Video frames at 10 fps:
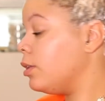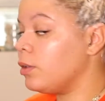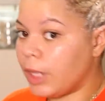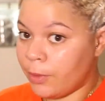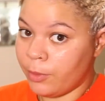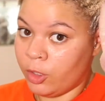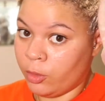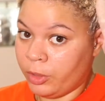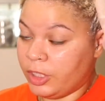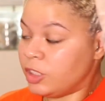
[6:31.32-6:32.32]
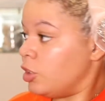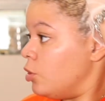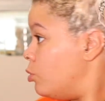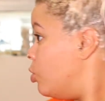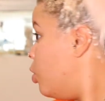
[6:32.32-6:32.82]
that when you're bleaching,
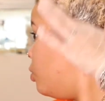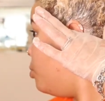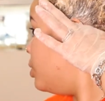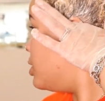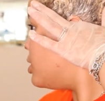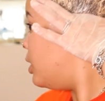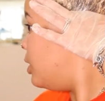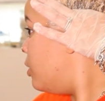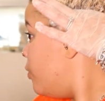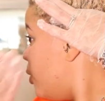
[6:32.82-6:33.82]
you don't miss any of